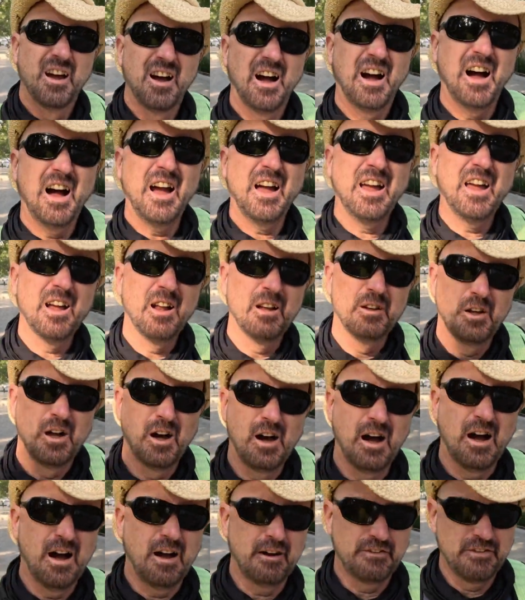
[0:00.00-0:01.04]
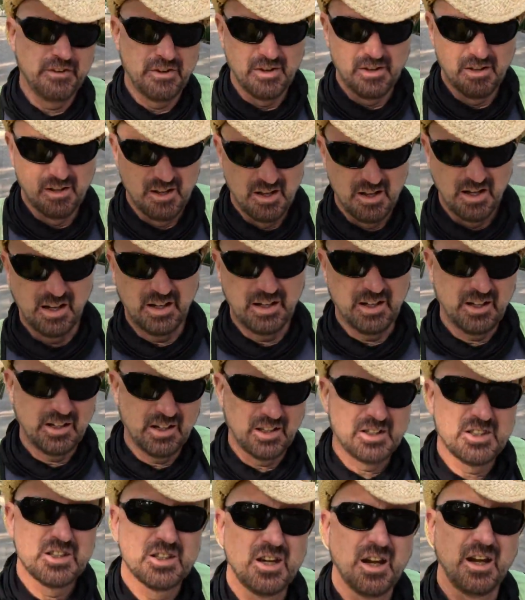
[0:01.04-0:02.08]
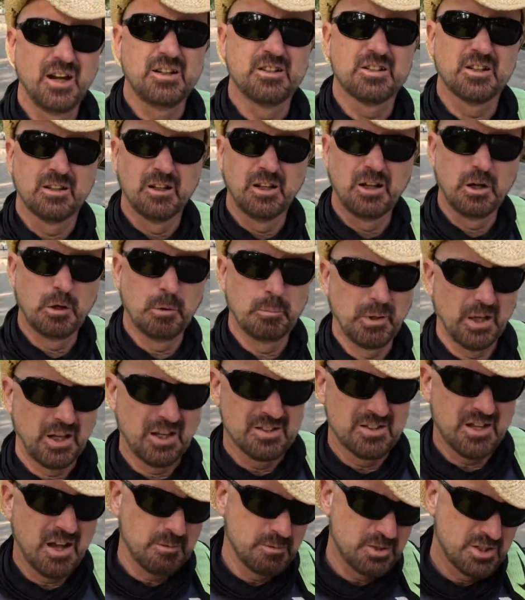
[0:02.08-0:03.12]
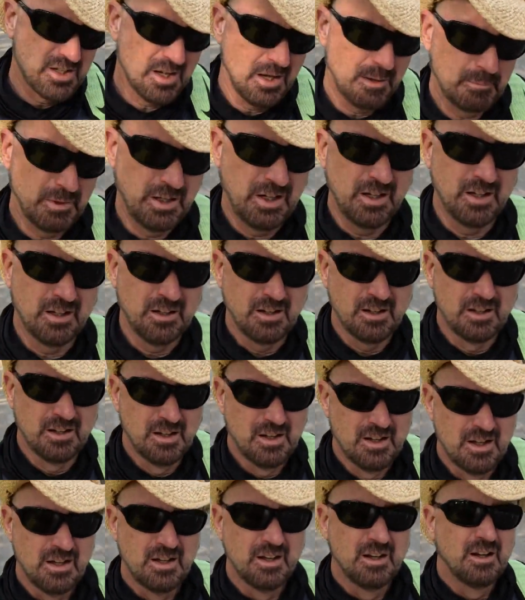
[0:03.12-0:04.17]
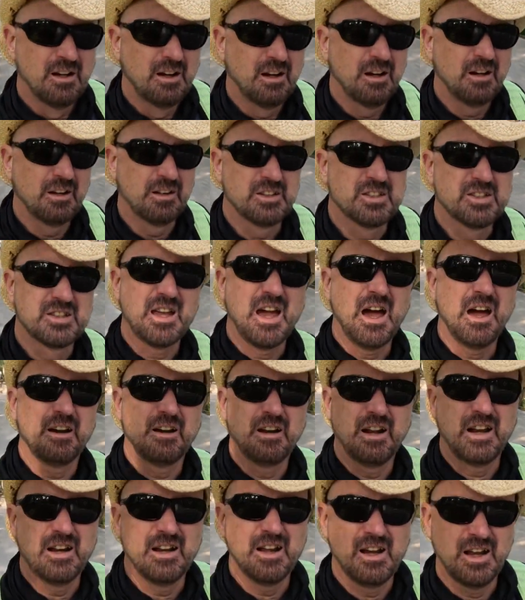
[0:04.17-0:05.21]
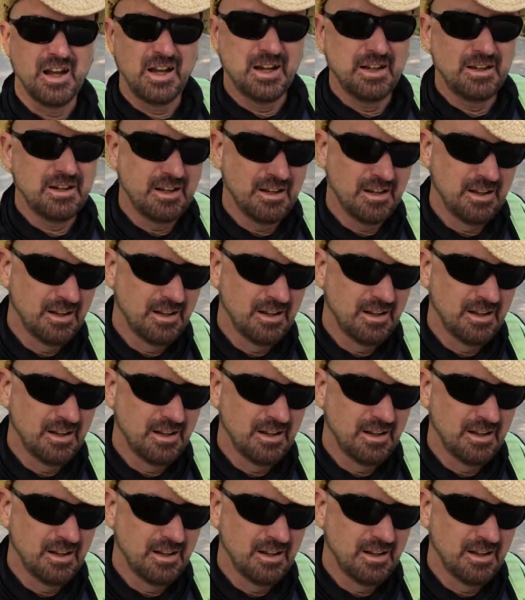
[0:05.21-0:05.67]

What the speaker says: I held off. I did exchange a little because I was coming in on a Saturday night